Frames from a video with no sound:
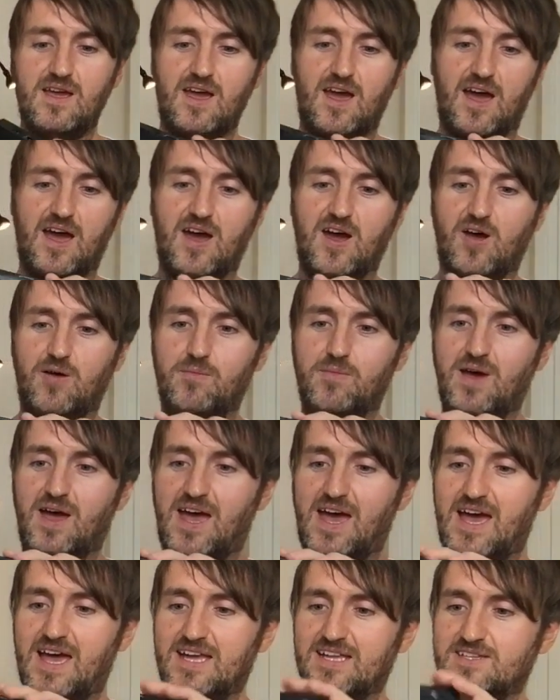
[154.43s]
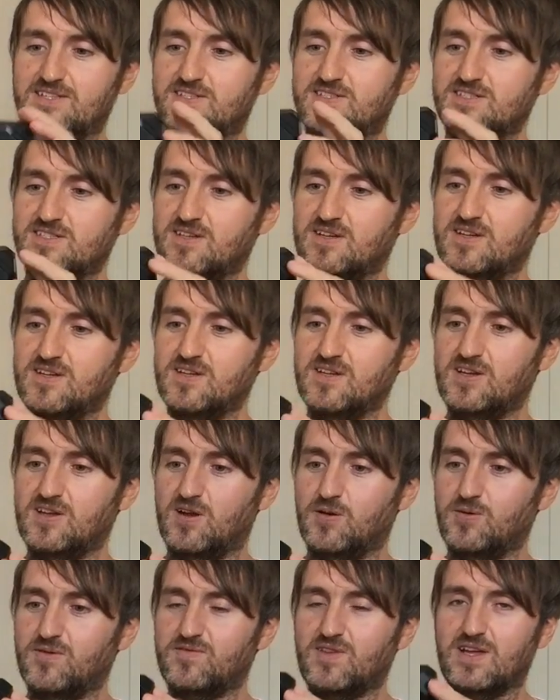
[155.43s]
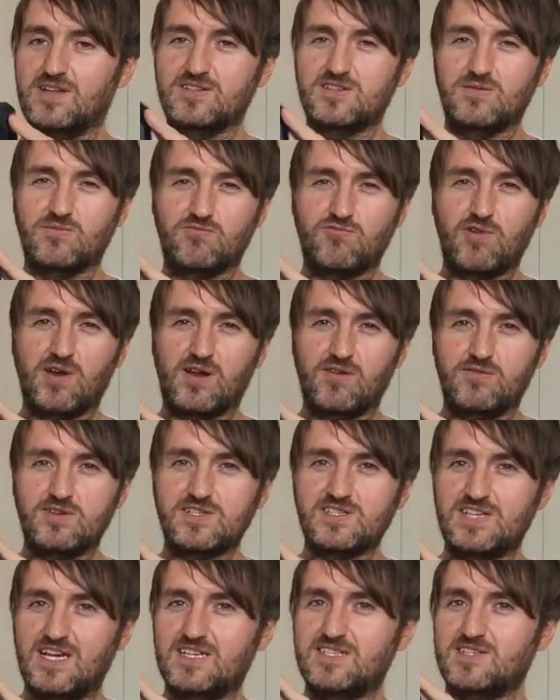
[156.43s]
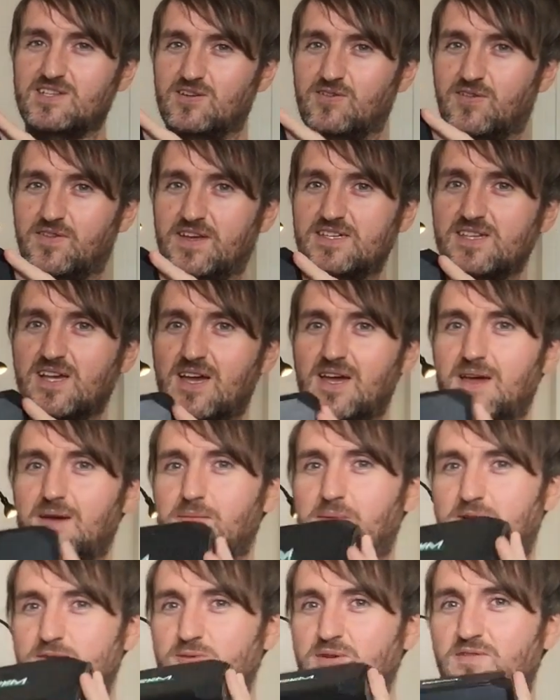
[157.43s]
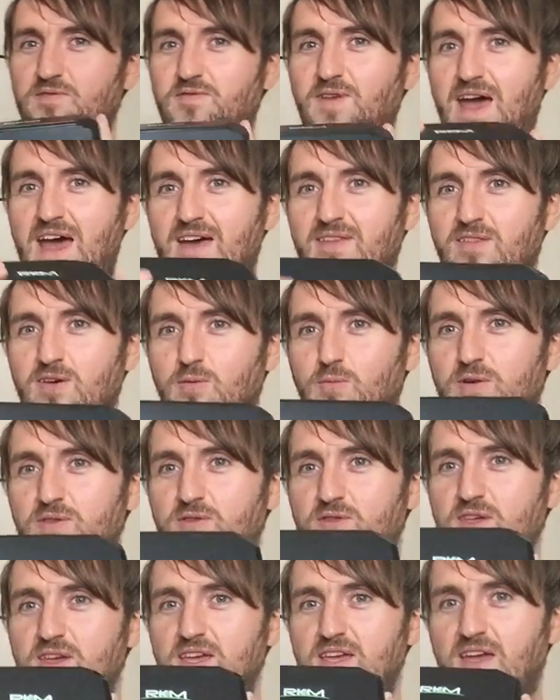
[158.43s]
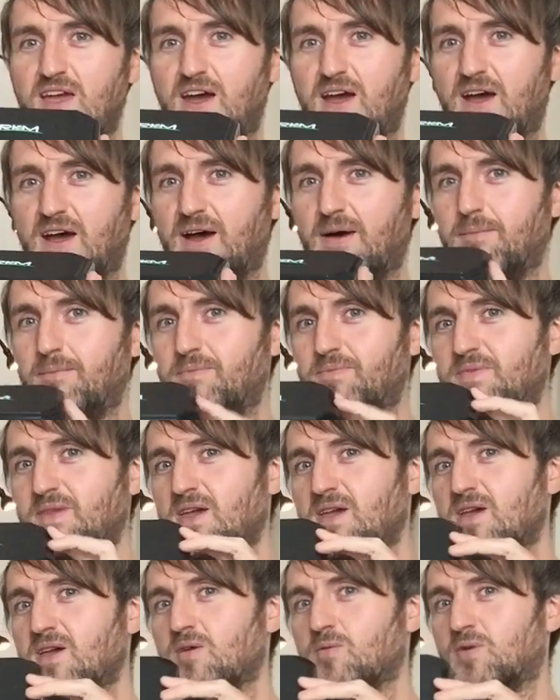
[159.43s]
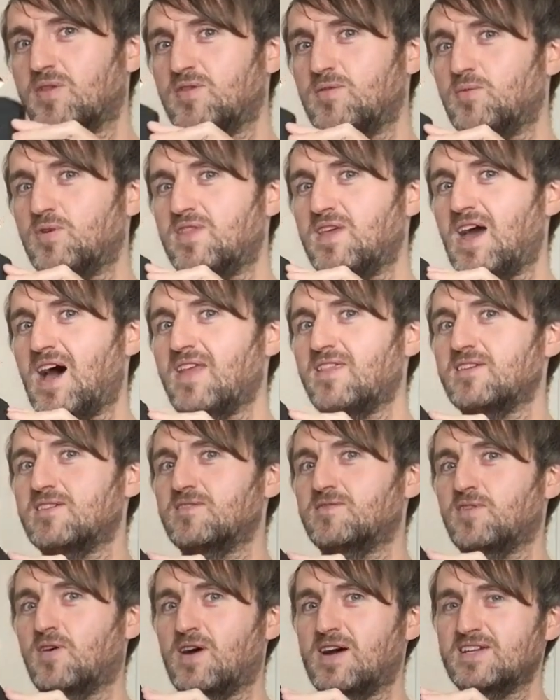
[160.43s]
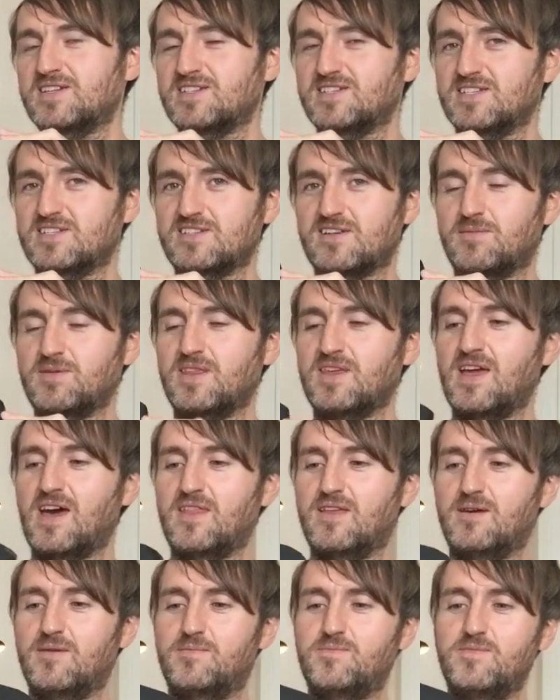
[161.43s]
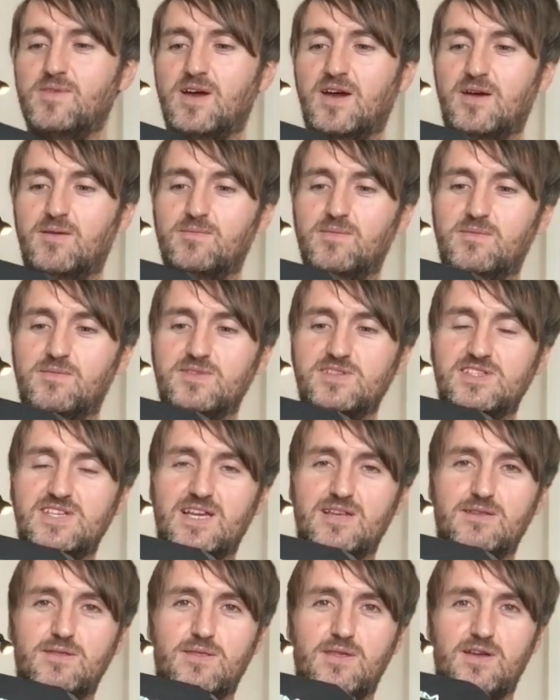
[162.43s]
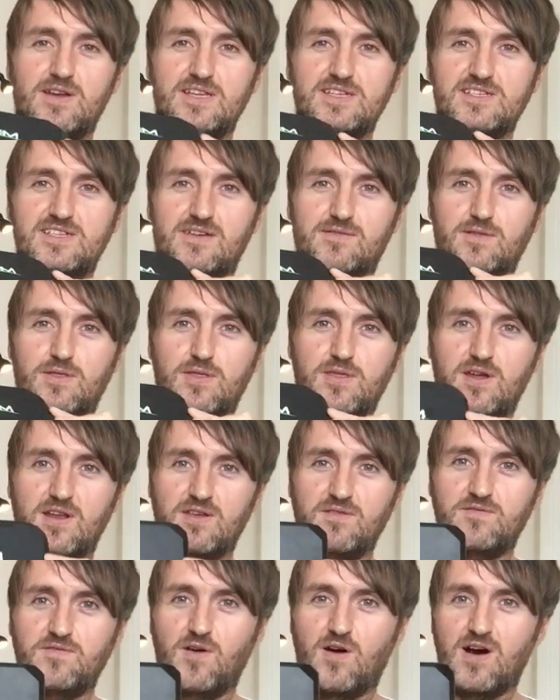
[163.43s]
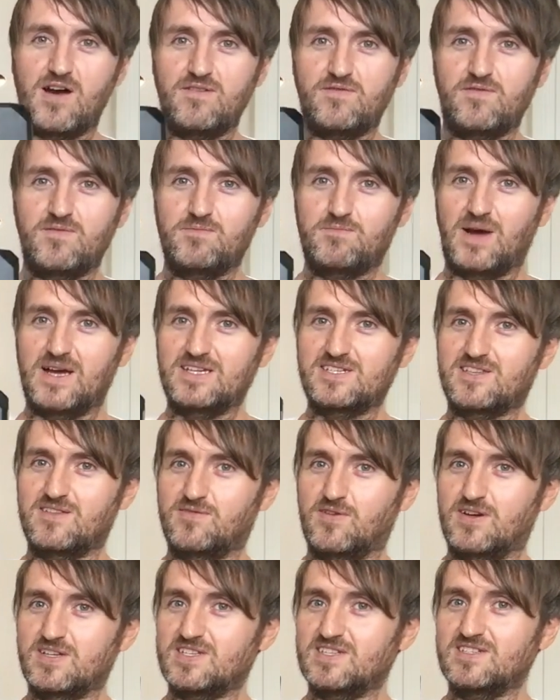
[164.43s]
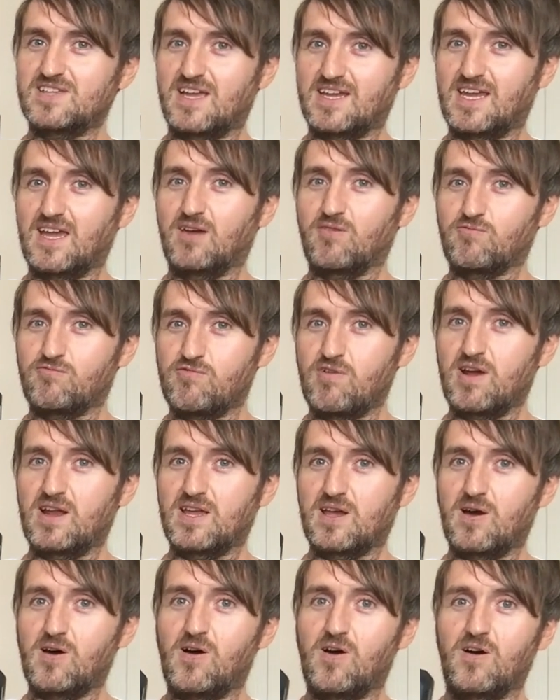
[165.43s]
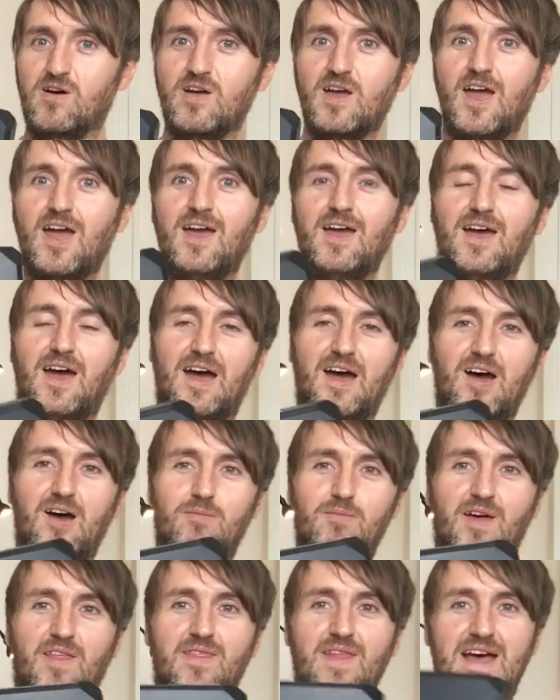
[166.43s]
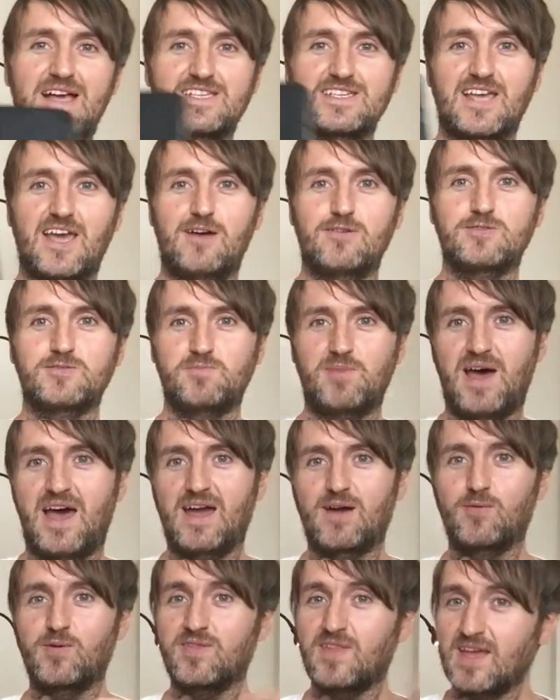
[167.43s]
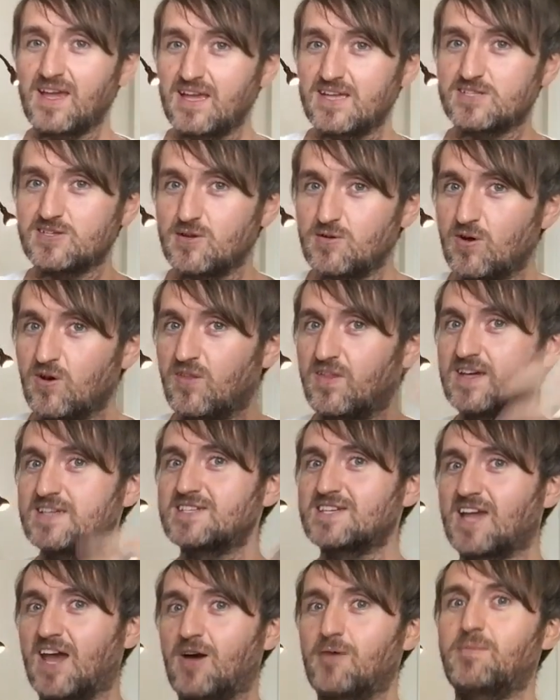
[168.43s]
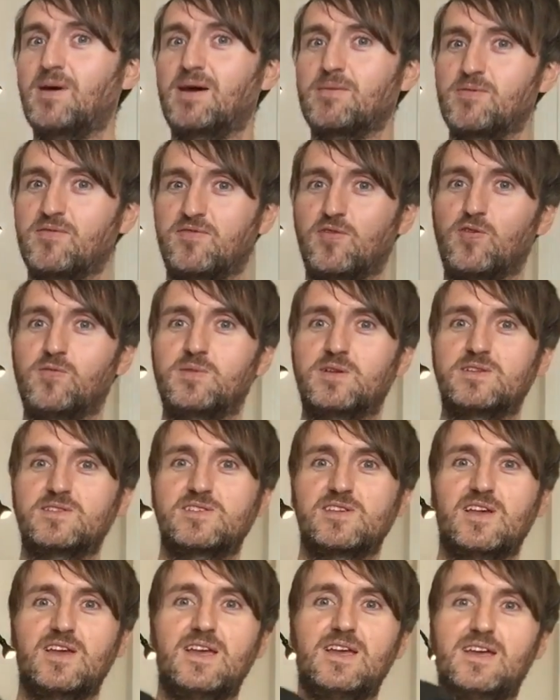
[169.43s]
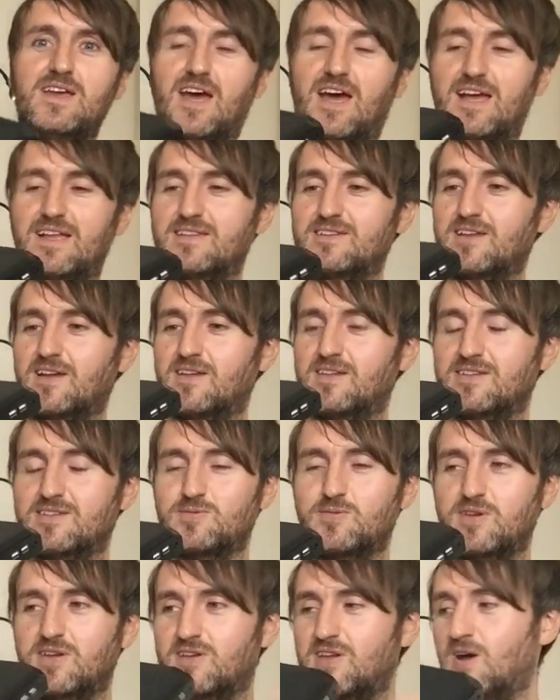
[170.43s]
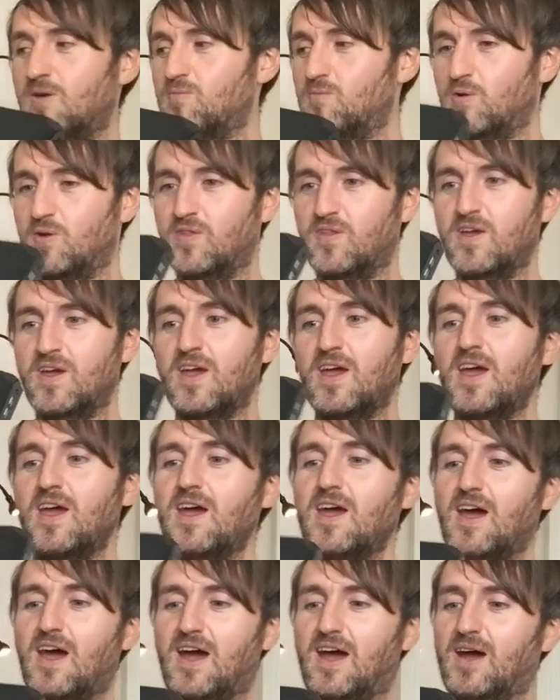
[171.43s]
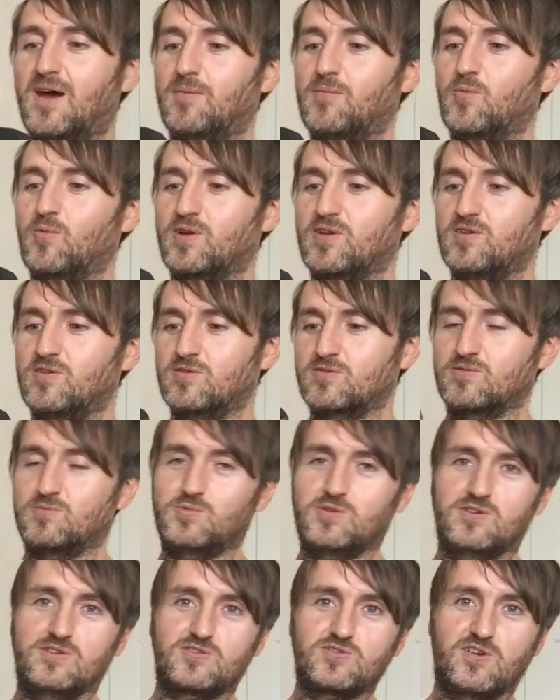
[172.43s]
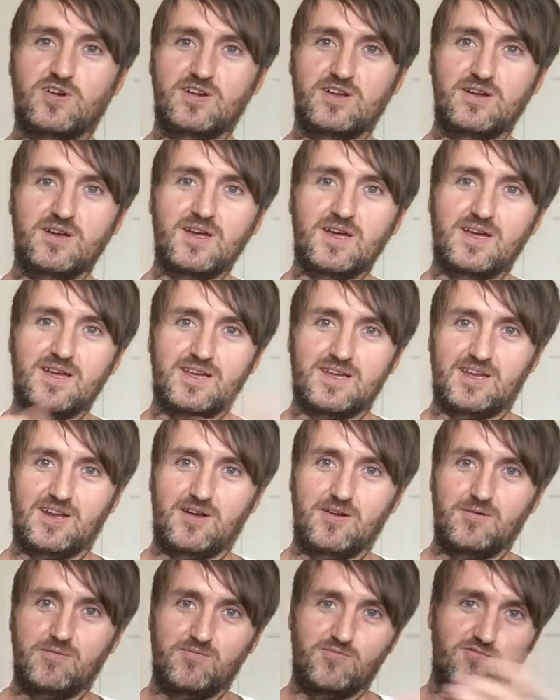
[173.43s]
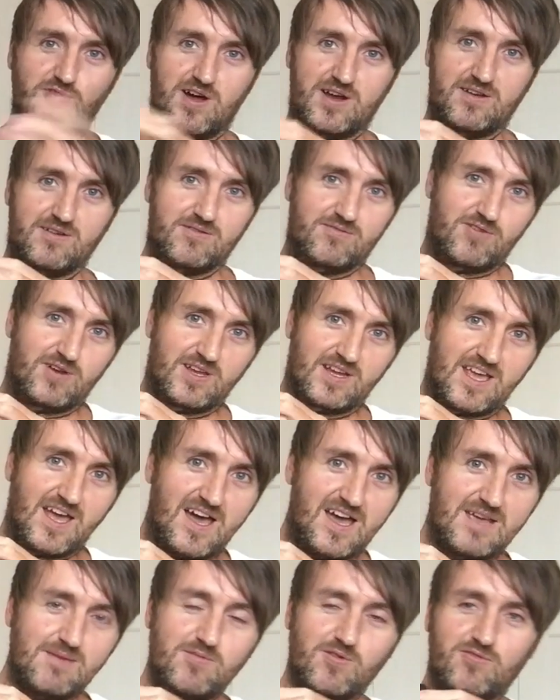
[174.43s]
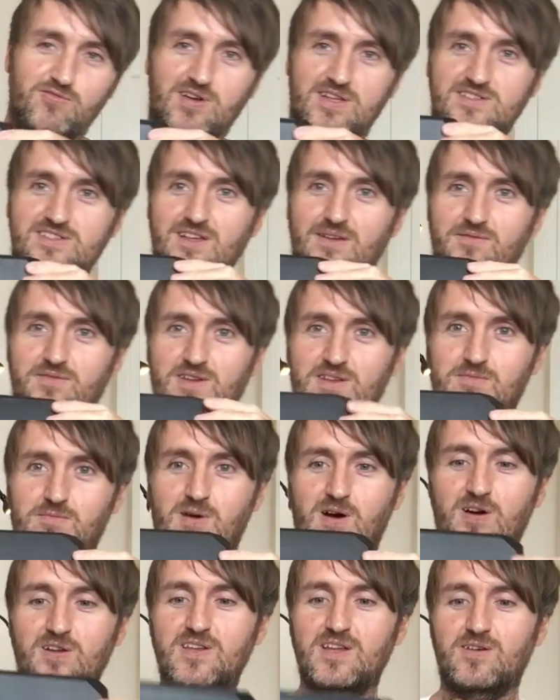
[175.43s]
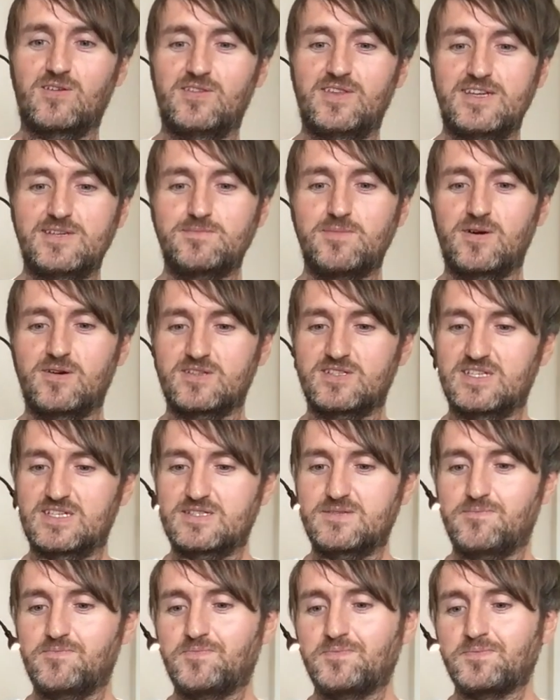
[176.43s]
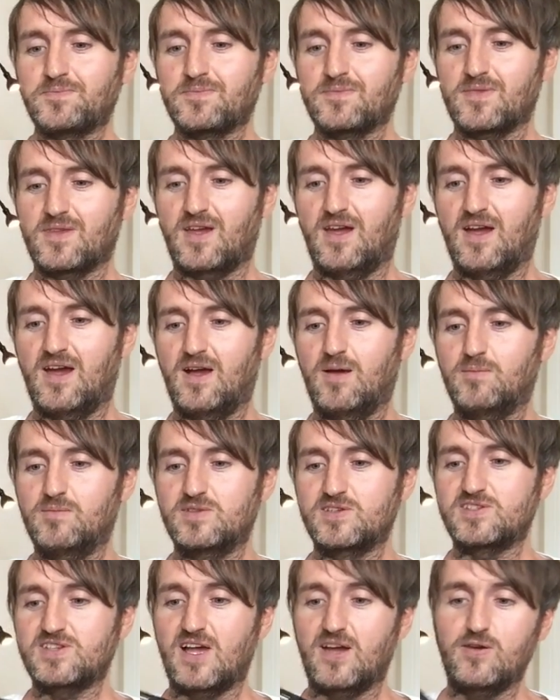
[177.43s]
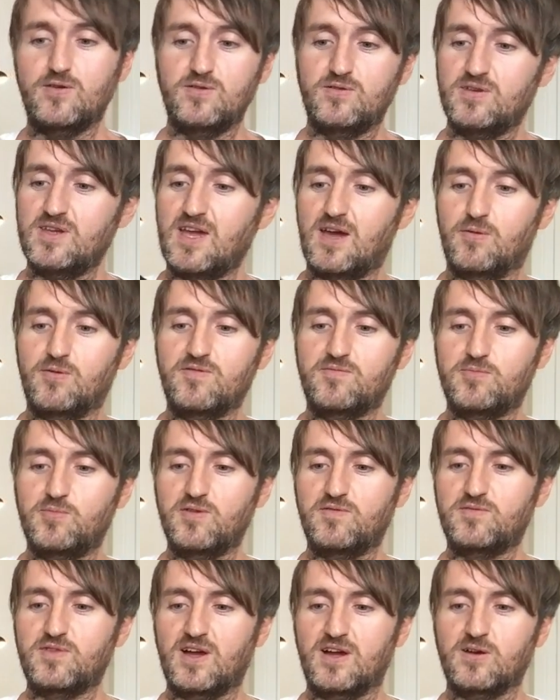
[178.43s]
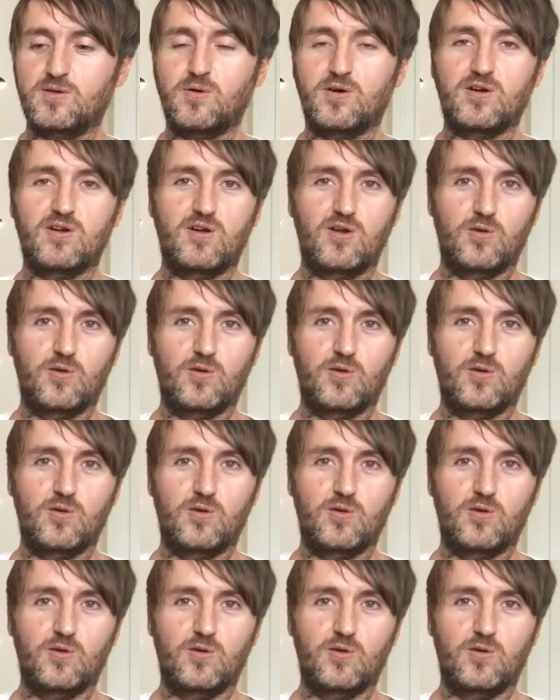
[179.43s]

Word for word: Um, and you know we've done some rigorous testing on this because we found that with the um, with, with the other devices, some of the other um, Z37, 35 based devices, they get really hot. Um, and that scales back when they get too hot they scale back performance and uh, it's what you don't want um, when you're when you're trying to you know, run a, run a game or run something demanding on these boxes. Um, so yeah, we've, we've done quite a